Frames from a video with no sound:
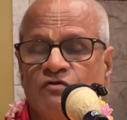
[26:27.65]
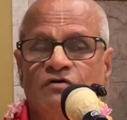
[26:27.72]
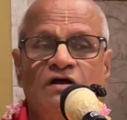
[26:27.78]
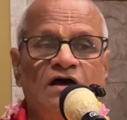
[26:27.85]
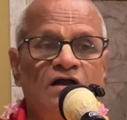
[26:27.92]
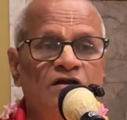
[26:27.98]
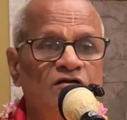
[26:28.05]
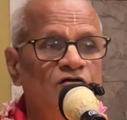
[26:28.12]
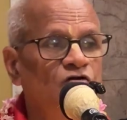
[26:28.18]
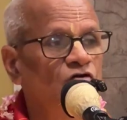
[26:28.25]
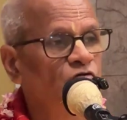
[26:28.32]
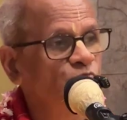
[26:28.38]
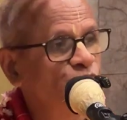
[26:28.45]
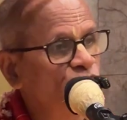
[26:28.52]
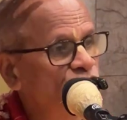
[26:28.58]
Quran,
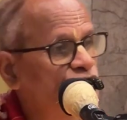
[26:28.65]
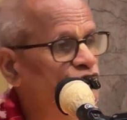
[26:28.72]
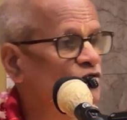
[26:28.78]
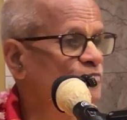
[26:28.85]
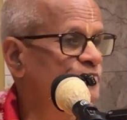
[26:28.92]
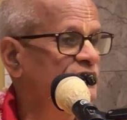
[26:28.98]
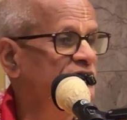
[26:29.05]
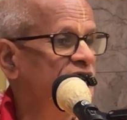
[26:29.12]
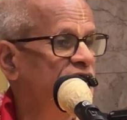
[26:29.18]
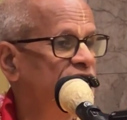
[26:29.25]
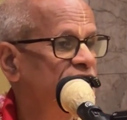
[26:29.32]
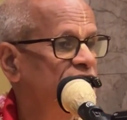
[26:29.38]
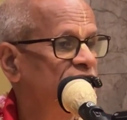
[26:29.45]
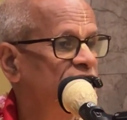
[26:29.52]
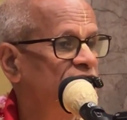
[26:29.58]
put topi.